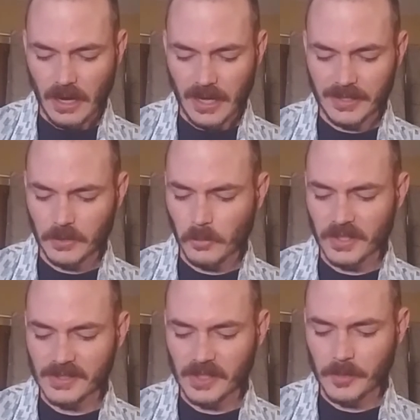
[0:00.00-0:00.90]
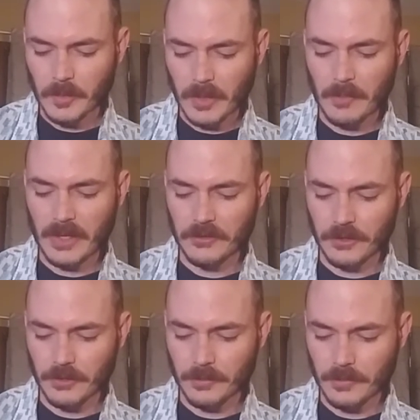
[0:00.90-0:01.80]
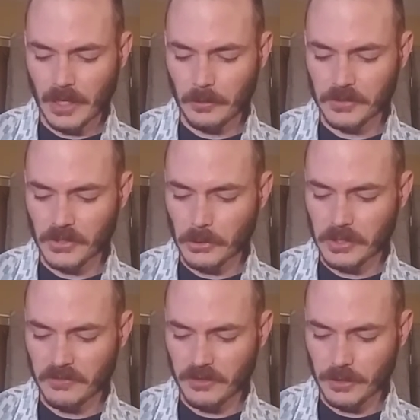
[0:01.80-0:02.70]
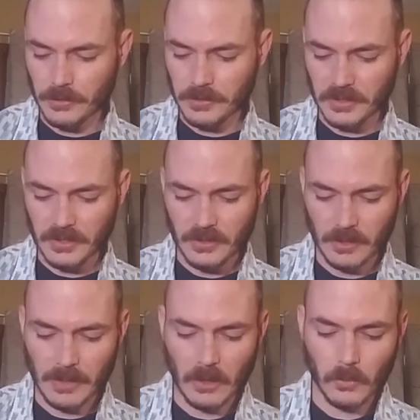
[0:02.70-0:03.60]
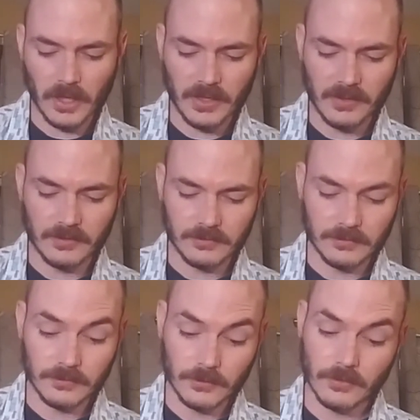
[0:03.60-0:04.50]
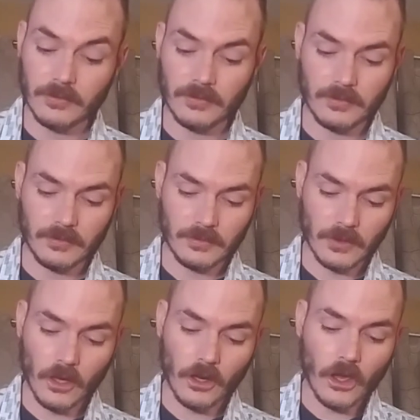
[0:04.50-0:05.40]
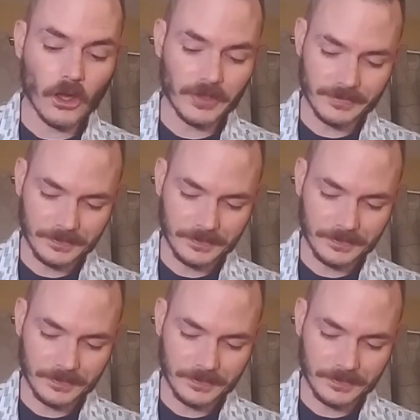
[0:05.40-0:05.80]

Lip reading: I didn't want to sleep in my bedroom. I was so confused about what had gone on.